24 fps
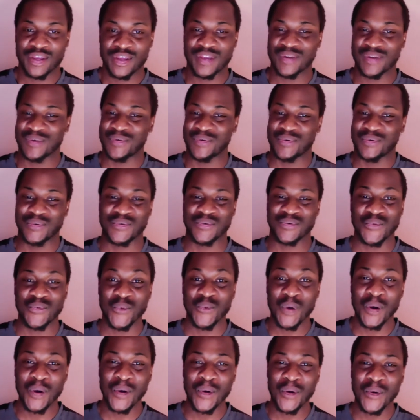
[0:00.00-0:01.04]

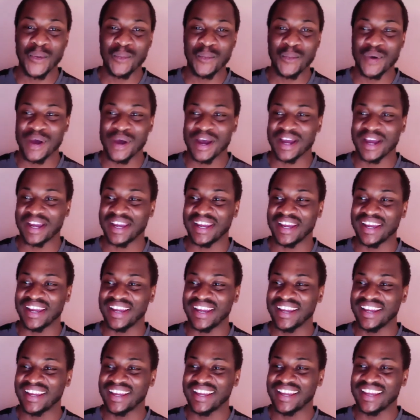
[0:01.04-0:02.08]
Woo!
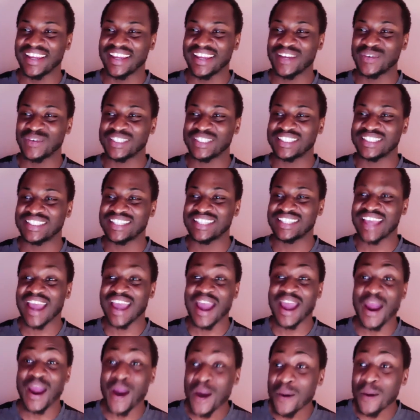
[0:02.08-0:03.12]
It was
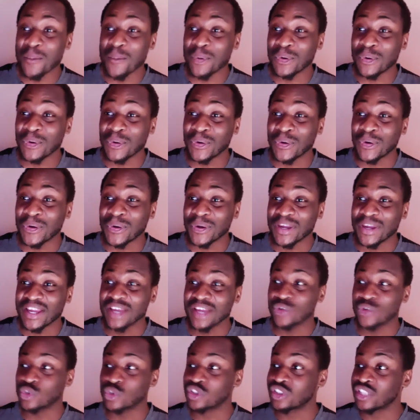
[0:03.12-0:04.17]
terrible. It
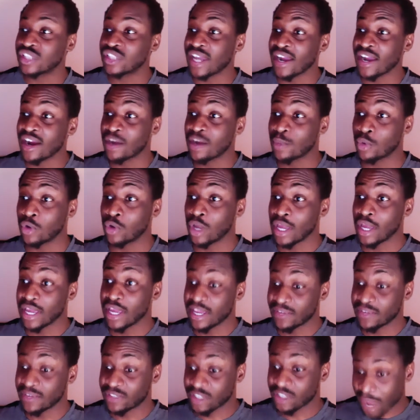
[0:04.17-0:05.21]
was terrible.
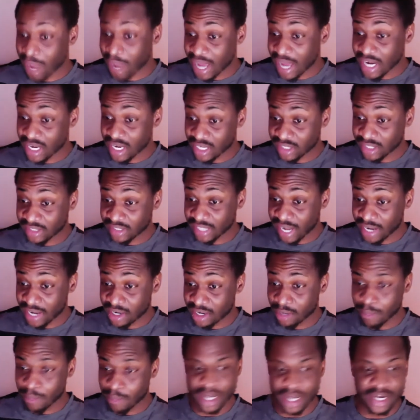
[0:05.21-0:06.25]
If somebody didn't sign
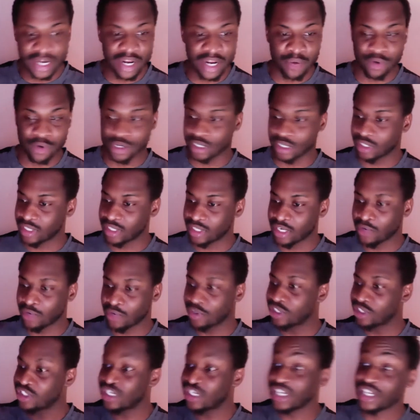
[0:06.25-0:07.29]
up, man, they were
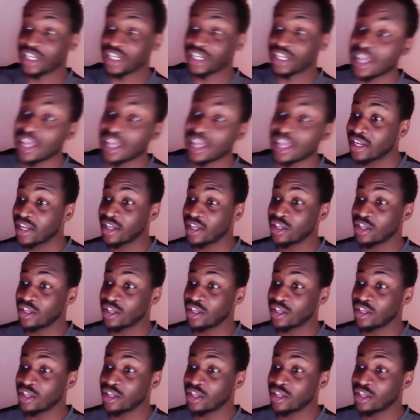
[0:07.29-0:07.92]
a chicken head.